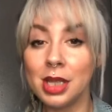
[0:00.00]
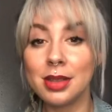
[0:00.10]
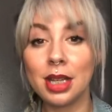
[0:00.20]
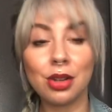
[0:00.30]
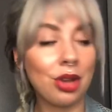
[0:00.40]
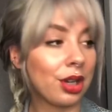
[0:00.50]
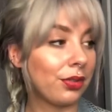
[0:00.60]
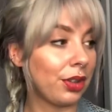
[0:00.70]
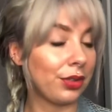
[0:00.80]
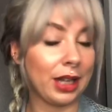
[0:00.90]
than a lot
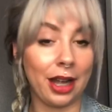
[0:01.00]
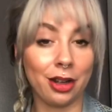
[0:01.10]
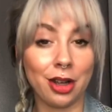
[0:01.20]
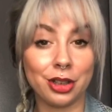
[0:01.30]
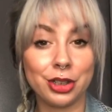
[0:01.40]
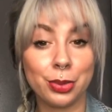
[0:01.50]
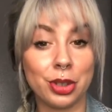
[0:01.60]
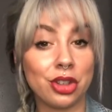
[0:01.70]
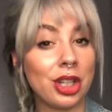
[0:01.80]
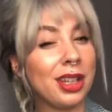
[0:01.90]
of different hair colors,
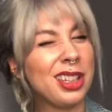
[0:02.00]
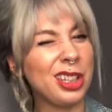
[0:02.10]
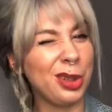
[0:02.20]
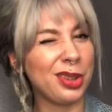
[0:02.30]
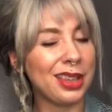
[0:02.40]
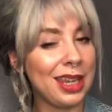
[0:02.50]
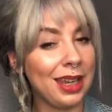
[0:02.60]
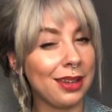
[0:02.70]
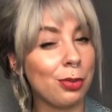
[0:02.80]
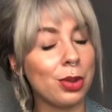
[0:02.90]
which you would
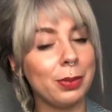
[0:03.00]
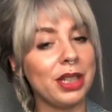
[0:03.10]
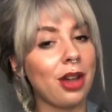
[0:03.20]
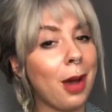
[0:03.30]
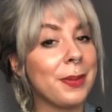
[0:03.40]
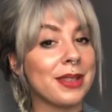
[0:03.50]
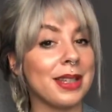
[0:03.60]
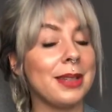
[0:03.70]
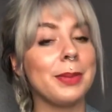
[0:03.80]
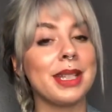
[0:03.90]
think would be the
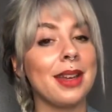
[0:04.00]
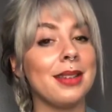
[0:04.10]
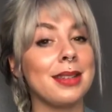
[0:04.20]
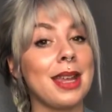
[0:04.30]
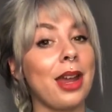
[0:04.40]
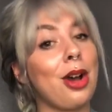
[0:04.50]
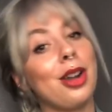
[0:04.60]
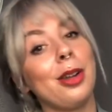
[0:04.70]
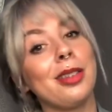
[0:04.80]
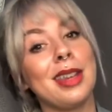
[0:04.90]
opposite because they
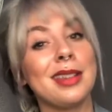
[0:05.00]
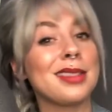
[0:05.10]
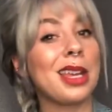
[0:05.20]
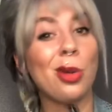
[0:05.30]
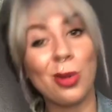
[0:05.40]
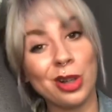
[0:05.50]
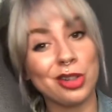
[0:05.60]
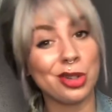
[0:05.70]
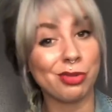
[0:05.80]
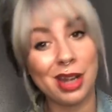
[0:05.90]
are things like
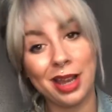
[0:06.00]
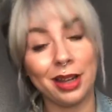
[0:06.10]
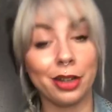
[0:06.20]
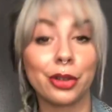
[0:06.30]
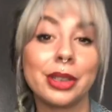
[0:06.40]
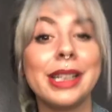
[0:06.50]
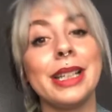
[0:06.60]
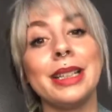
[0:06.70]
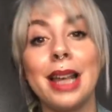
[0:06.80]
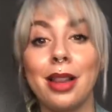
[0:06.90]
orange and red and
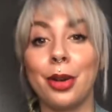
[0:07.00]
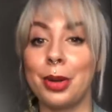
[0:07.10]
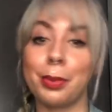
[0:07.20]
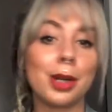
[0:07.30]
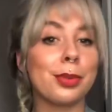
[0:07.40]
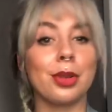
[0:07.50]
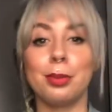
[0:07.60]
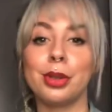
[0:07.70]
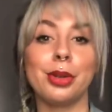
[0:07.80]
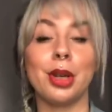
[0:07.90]
green and yellow and purple
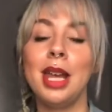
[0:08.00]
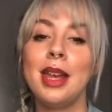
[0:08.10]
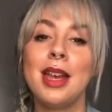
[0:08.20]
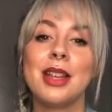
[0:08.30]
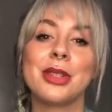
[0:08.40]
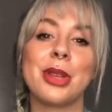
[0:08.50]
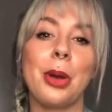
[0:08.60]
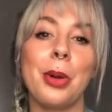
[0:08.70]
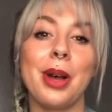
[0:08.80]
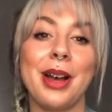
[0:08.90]
and blue.
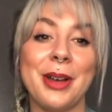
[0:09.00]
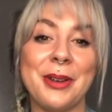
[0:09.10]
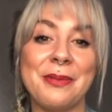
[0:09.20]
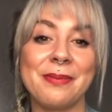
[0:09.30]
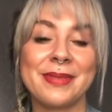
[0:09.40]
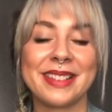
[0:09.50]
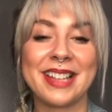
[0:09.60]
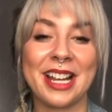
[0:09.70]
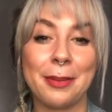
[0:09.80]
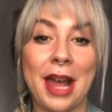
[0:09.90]
So um, it's
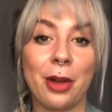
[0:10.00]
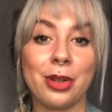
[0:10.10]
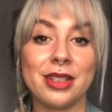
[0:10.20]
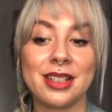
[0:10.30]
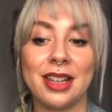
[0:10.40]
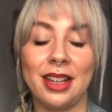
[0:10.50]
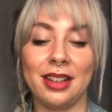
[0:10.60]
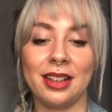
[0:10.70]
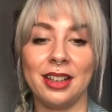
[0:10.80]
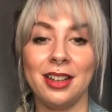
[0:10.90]
kind of backwards
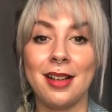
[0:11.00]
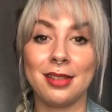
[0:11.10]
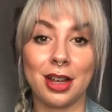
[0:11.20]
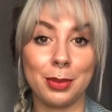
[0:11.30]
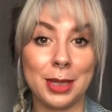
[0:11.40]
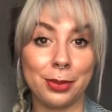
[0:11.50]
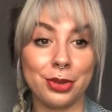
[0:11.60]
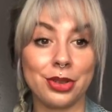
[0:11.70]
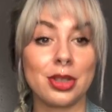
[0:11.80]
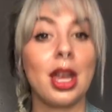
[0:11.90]
in a lot of
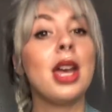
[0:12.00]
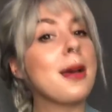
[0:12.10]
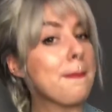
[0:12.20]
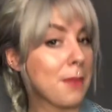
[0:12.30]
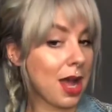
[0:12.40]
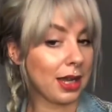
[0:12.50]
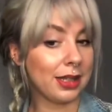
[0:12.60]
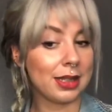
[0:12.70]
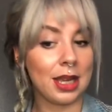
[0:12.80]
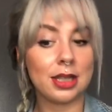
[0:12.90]
people's
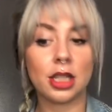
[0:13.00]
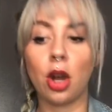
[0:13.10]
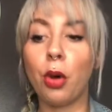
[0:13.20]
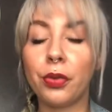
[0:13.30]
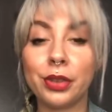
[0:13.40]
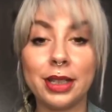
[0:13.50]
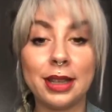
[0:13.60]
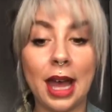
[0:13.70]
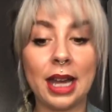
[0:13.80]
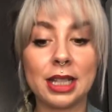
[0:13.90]
mindsets. Hopefully
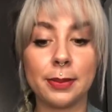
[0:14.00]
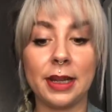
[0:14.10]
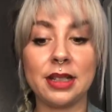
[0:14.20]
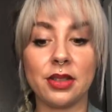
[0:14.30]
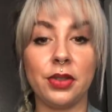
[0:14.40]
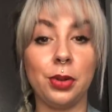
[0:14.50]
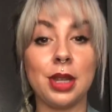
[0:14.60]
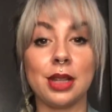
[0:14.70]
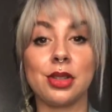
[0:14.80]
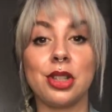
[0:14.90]
that explains a few
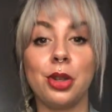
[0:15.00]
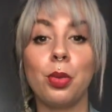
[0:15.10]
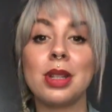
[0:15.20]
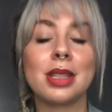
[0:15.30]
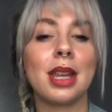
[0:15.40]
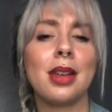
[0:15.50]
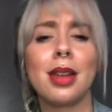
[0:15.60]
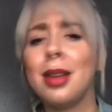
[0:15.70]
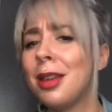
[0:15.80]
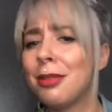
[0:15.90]
things to you. Once again,
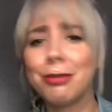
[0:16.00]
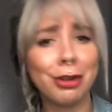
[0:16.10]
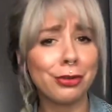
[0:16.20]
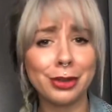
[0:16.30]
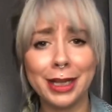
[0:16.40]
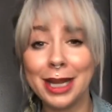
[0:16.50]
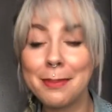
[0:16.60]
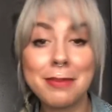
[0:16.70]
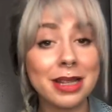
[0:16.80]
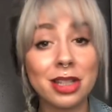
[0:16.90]
feel free,
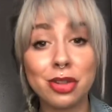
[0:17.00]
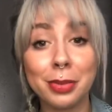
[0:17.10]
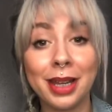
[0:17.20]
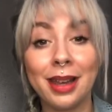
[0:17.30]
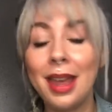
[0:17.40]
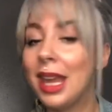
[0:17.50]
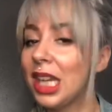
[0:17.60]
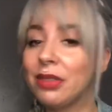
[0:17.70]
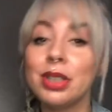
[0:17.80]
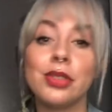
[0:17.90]
message me.
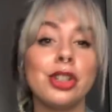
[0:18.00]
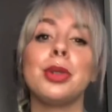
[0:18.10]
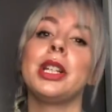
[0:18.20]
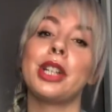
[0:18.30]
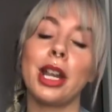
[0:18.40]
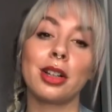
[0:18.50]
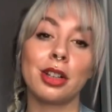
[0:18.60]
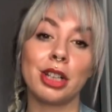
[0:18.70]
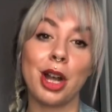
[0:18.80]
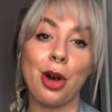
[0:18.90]
Even if you're doing your hair
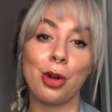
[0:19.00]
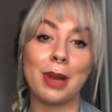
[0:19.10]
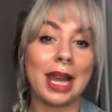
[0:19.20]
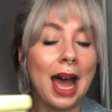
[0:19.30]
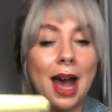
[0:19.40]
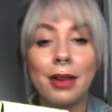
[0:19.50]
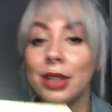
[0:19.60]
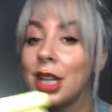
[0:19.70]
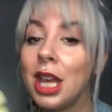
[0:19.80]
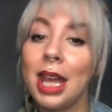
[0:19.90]
color at home, I have